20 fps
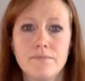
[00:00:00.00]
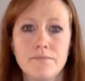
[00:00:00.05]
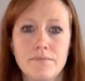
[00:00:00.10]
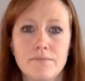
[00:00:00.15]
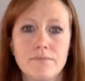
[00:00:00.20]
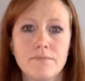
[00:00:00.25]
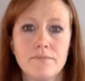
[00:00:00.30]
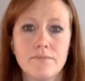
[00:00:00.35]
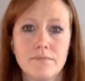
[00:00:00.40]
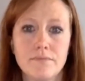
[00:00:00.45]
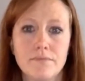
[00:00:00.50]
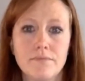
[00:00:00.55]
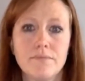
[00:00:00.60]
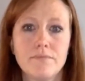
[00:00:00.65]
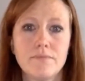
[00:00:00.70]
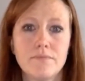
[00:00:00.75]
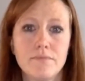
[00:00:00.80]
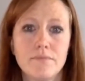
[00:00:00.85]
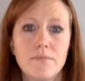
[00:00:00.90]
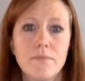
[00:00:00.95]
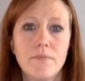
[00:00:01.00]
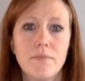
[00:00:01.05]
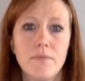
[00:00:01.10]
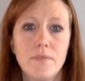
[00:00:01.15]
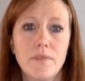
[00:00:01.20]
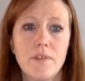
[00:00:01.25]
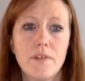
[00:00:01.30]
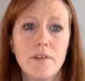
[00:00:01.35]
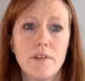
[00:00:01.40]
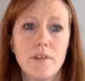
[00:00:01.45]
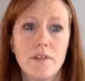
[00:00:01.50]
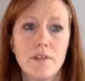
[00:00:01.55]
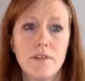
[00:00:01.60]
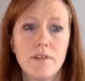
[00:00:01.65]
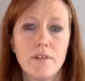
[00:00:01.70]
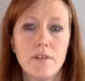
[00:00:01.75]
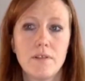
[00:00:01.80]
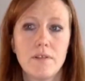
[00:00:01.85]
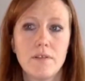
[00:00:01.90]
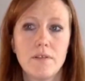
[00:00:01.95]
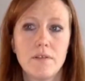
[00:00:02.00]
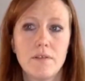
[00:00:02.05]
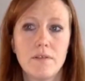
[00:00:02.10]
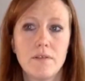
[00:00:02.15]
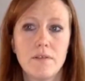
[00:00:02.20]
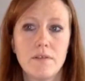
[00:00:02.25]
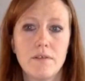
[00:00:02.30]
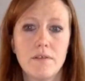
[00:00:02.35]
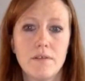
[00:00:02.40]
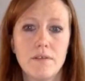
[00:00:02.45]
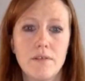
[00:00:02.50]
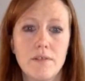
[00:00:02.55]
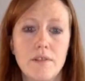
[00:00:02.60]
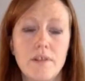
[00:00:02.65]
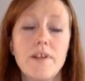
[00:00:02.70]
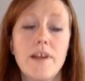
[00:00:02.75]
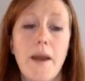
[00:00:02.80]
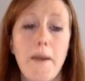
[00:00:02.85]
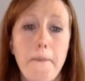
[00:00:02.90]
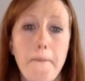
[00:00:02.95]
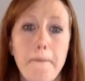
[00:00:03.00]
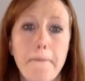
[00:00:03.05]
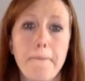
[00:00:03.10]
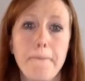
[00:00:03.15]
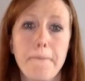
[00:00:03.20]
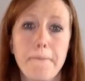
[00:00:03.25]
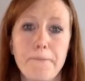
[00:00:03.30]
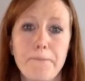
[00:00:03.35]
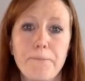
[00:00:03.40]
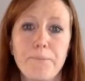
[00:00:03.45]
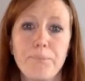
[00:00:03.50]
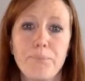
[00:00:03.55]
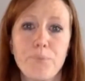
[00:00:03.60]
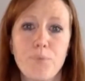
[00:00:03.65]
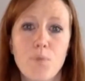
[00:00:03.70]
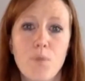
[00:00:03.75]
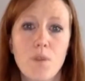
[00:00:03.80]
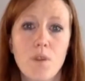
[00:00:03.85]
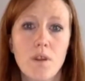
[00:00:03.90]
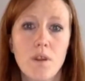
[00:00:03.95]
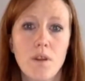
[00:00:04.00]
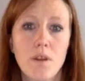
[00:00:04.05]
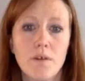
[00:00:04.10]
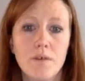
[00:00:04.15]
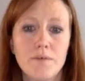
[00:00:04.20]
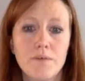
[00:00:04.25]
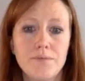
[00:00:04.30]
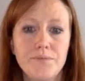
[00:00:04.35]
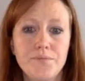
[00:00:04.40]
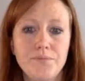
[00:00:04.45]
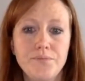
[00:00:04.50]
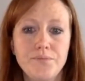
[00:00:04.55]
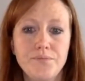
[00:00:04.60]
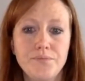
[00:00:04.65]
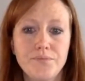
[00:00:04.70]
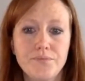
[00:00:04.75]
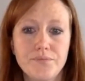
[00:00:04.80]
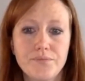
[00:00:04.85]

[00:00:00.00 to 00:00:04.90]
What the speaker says: The person shown says nothing.